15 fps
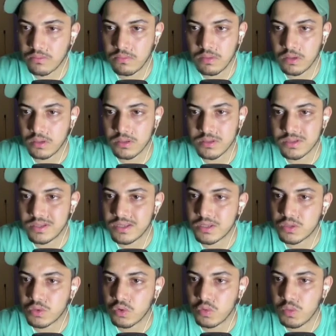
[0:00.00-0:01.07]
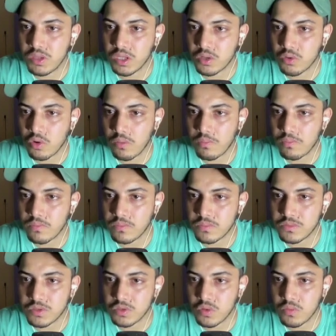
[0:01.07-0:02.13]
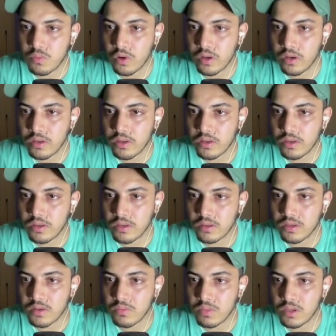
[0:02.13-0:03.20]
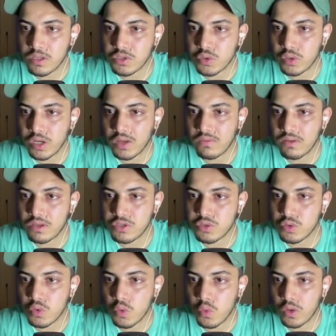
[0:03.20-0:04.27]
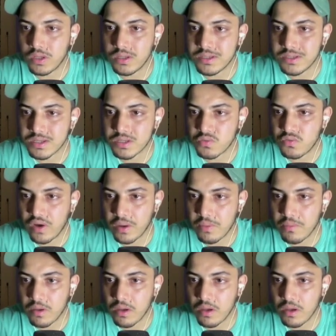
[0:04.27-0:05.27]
because this could be the top 0.000165.